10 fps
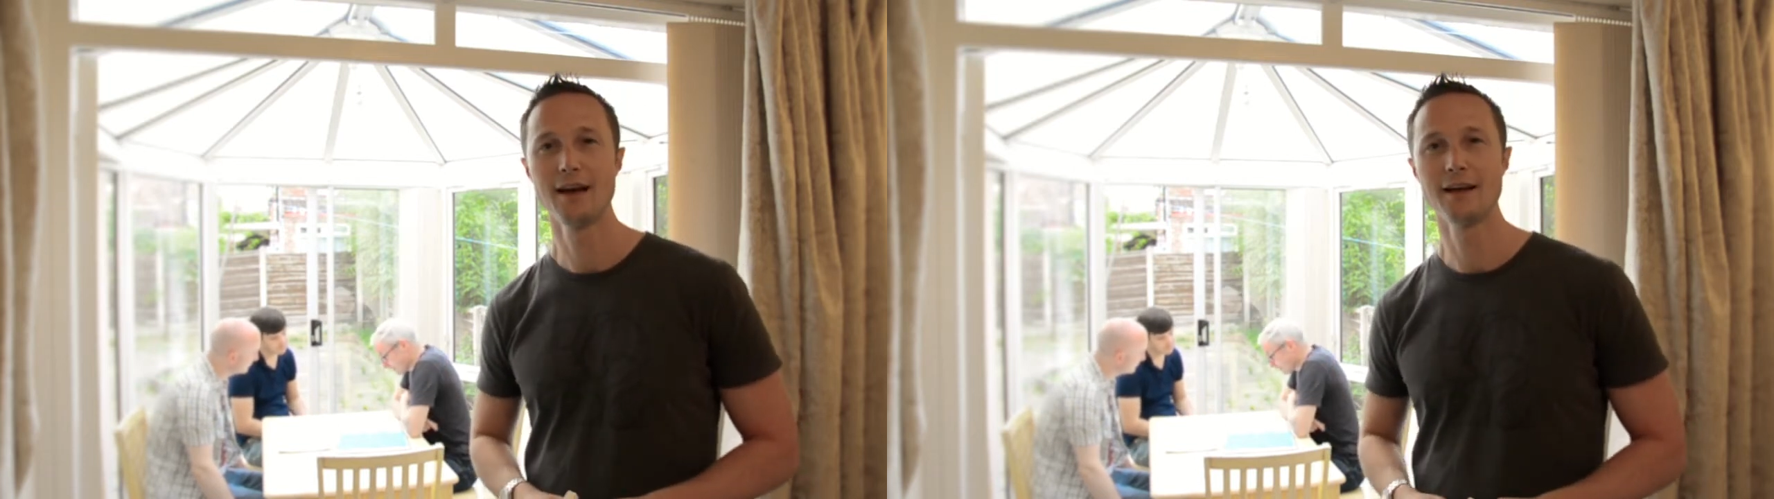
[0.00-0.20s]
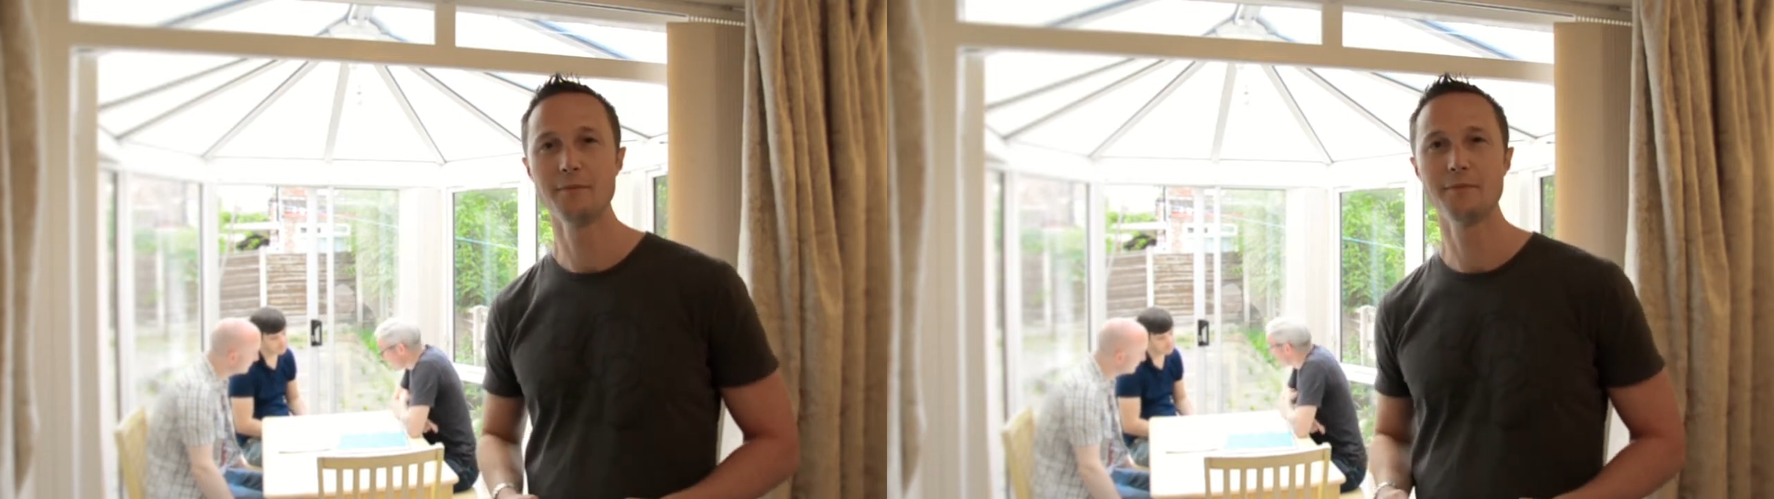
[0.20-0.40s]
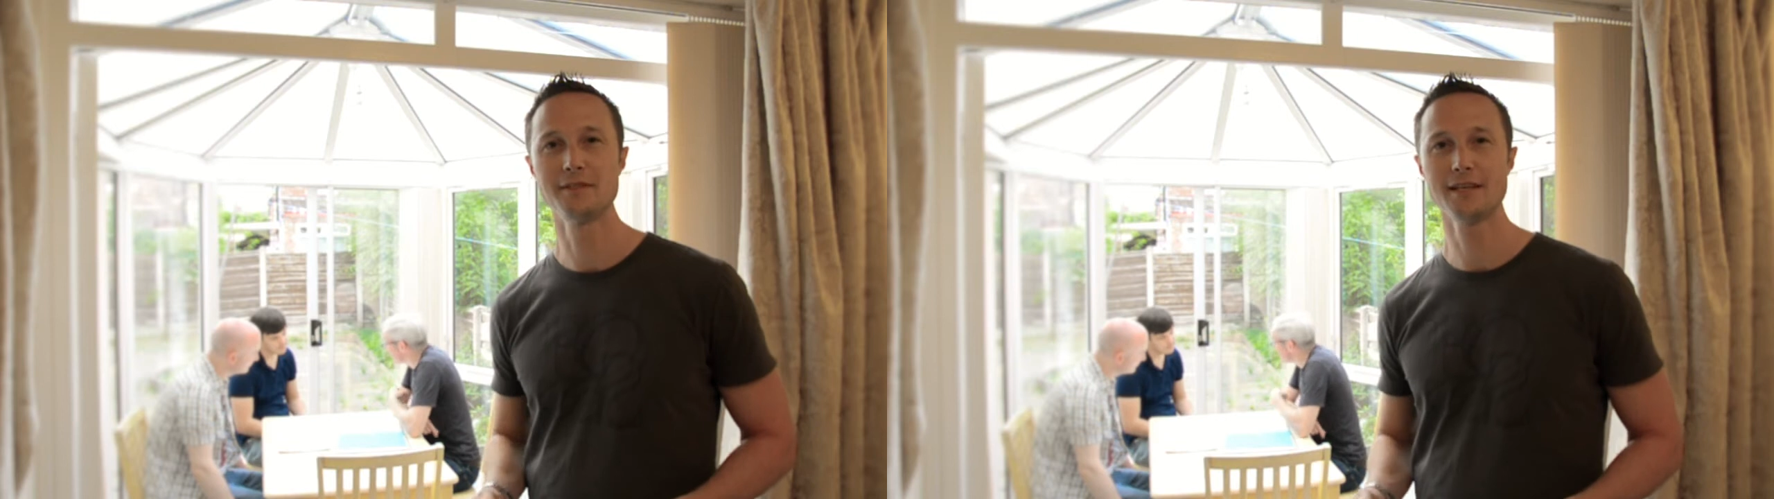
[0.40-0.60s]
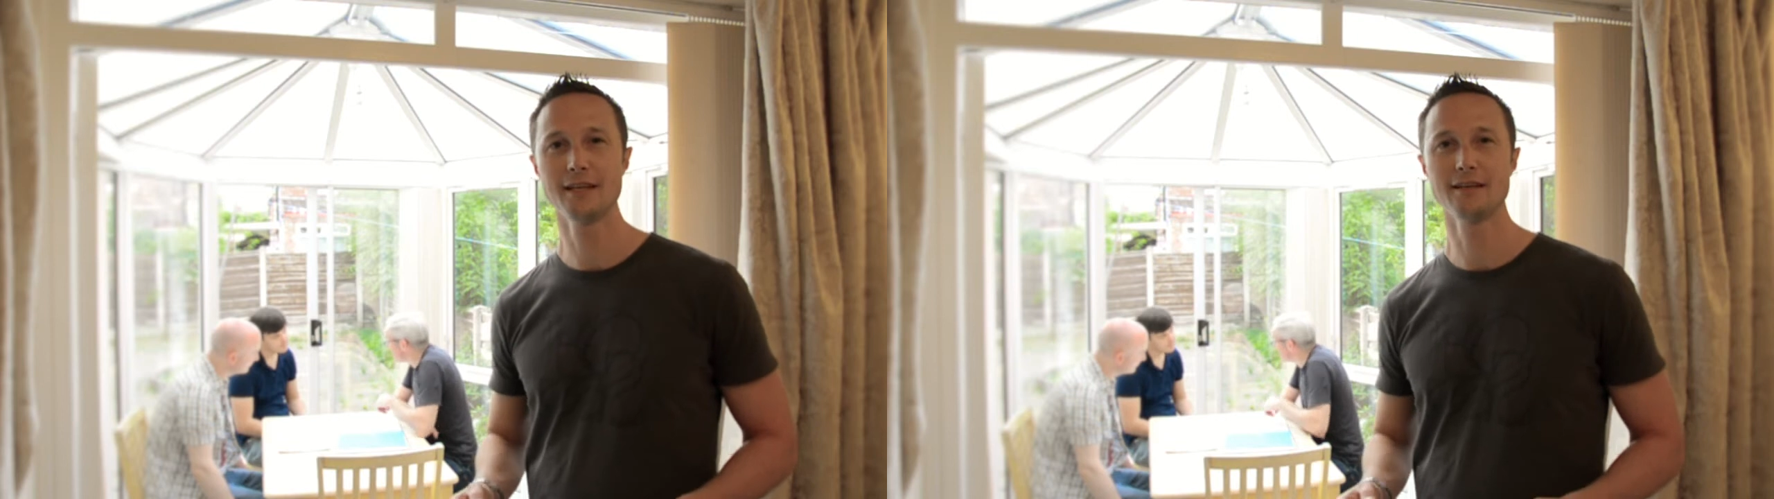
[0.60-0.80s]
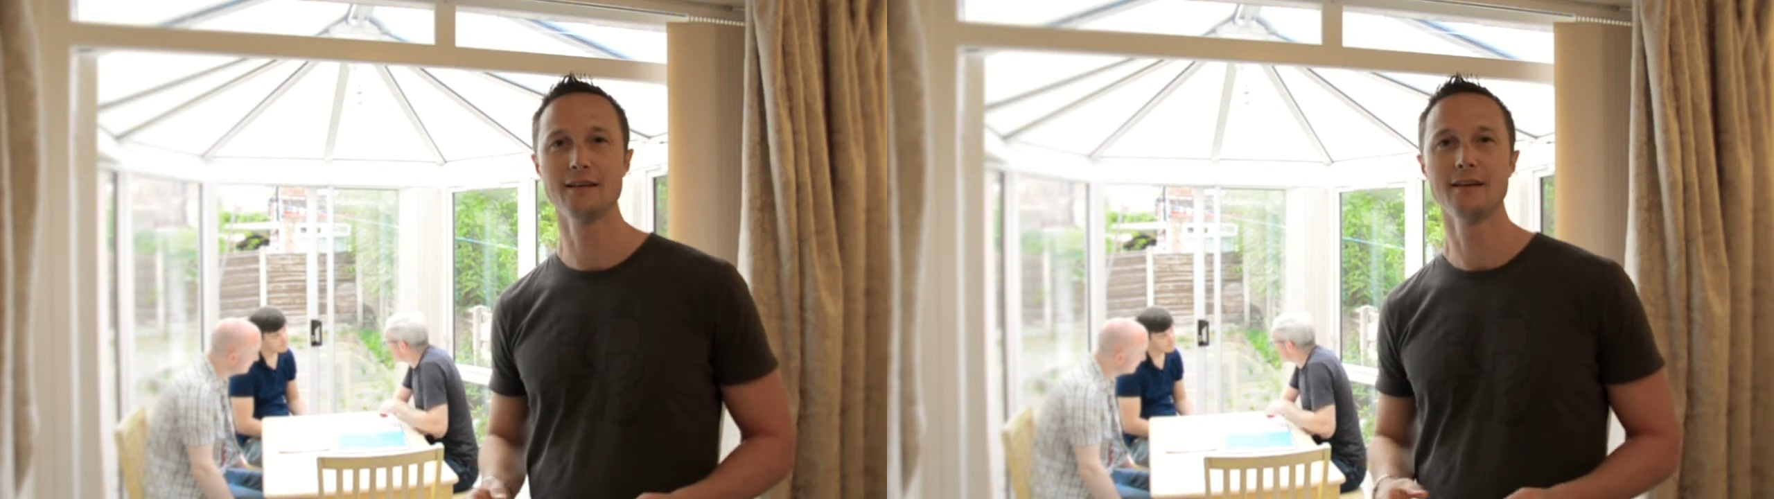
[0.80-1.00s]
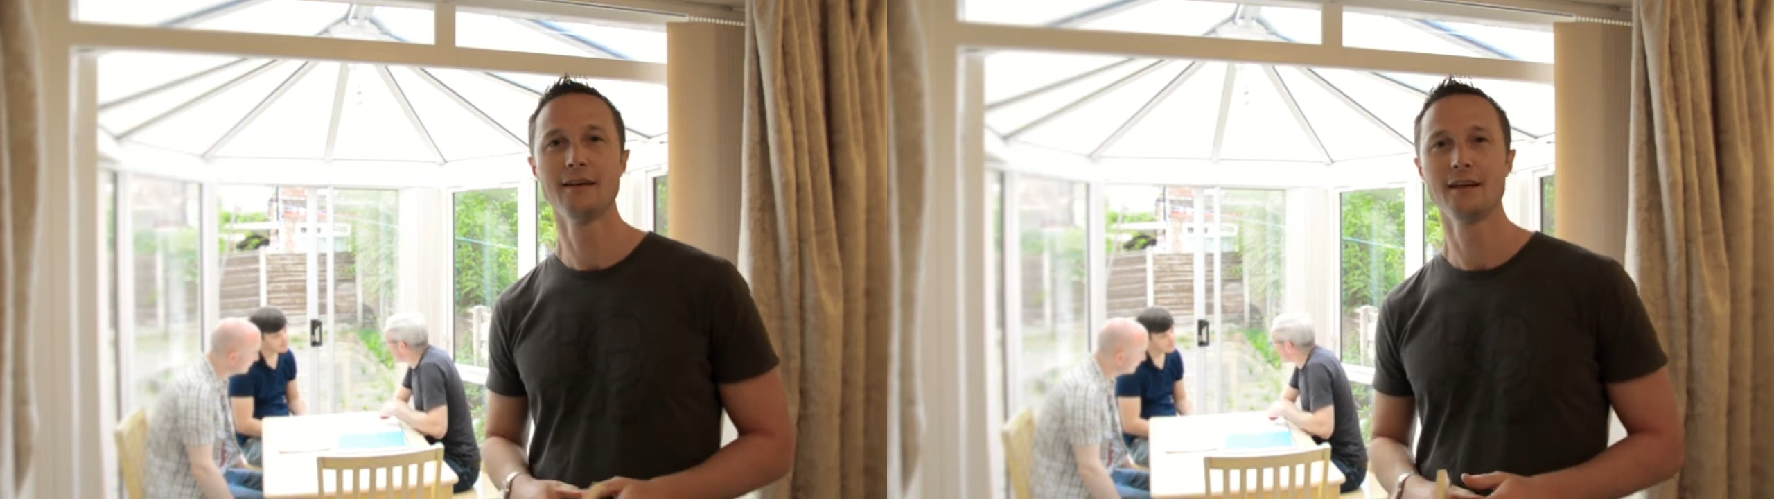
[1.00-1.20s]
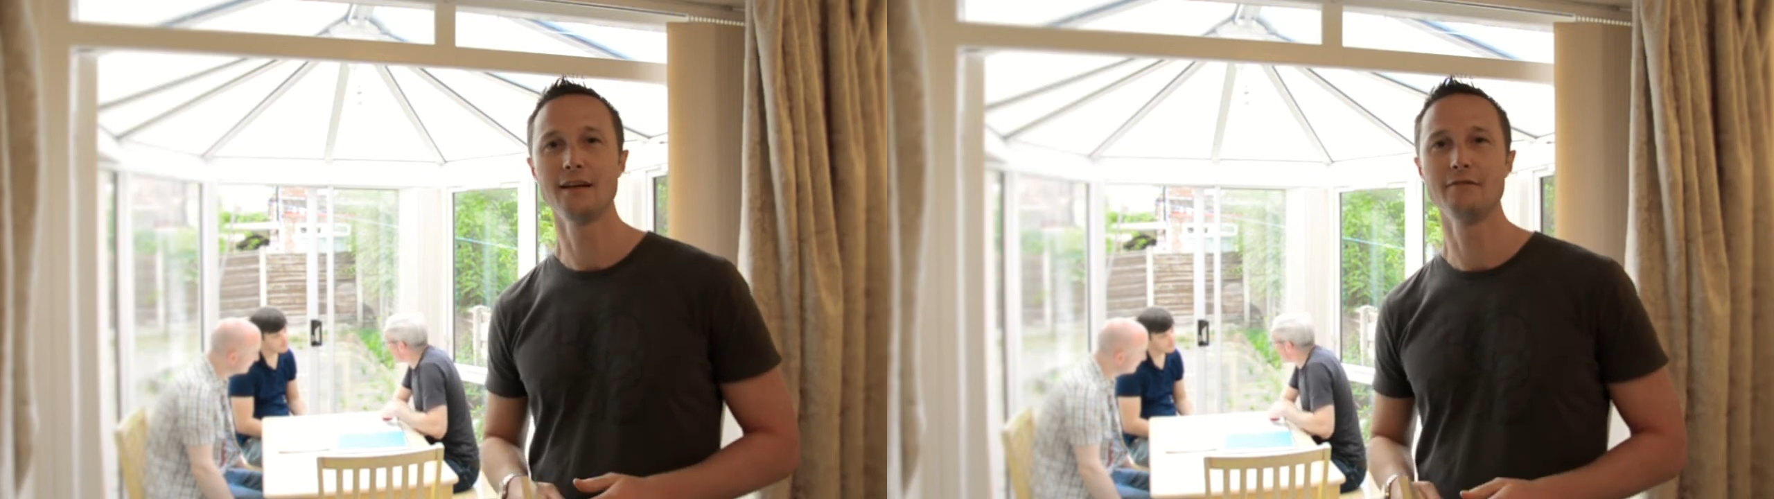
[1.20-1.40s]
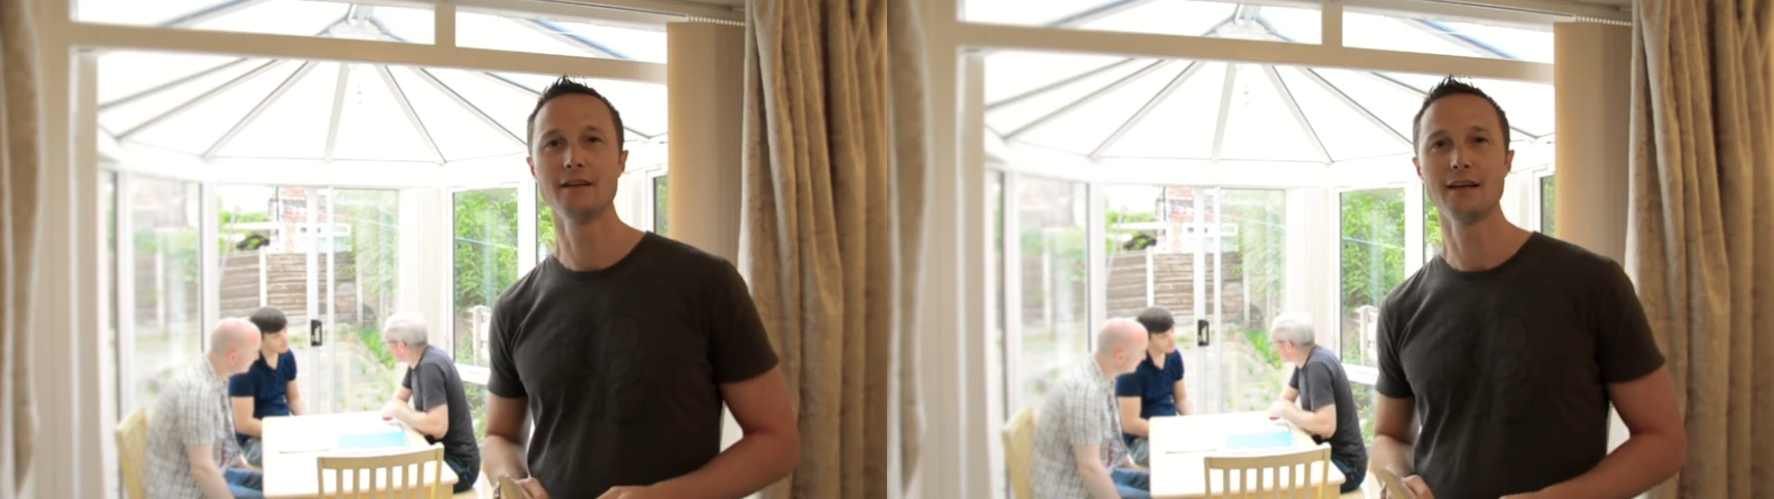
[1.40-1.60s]
and in particular
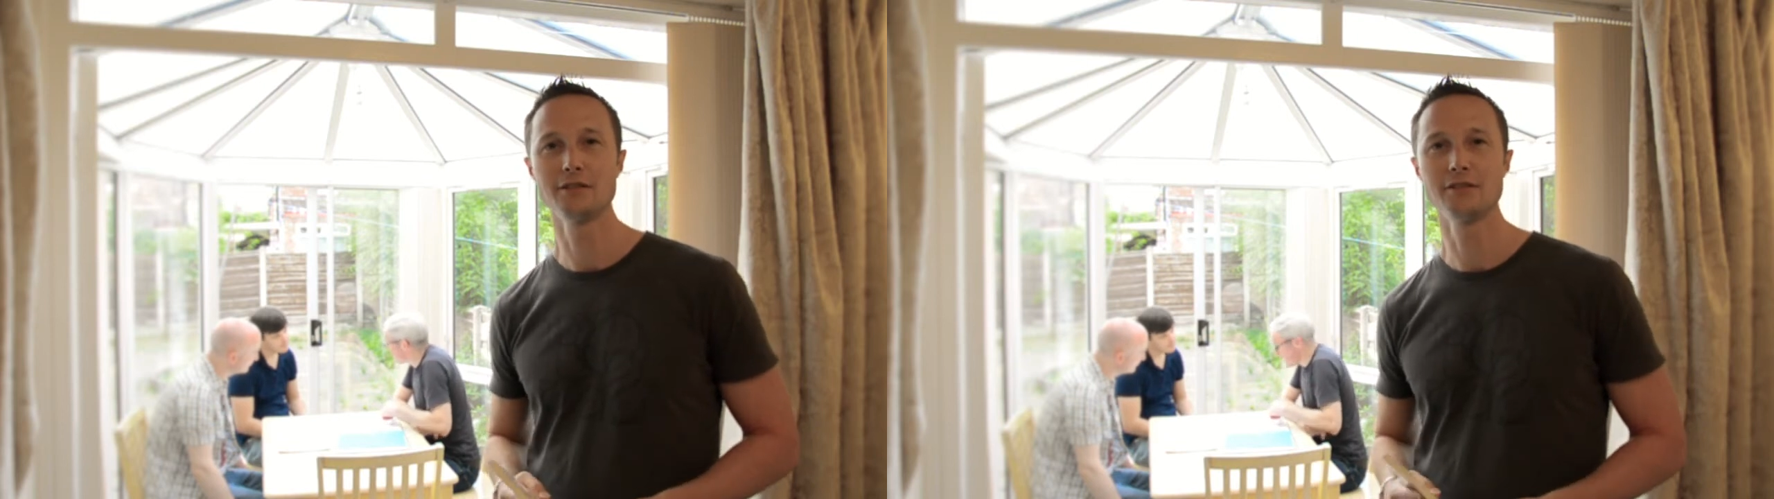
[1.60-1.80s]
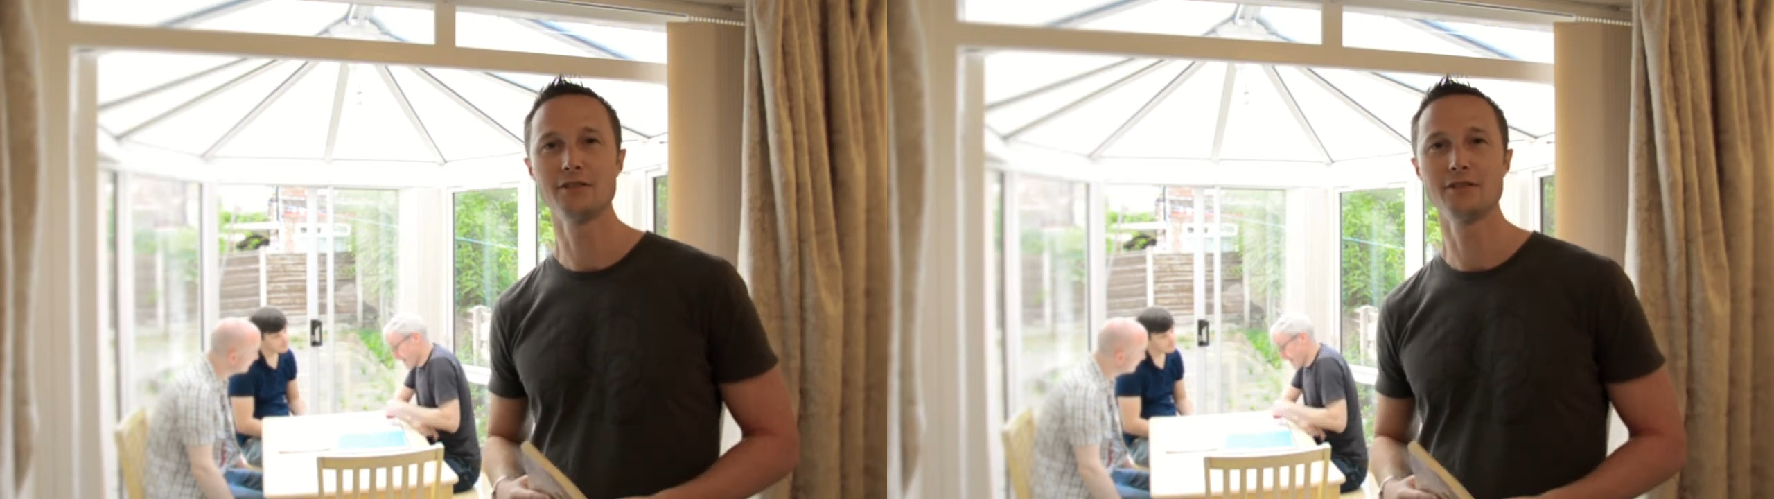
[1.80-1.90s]
in relation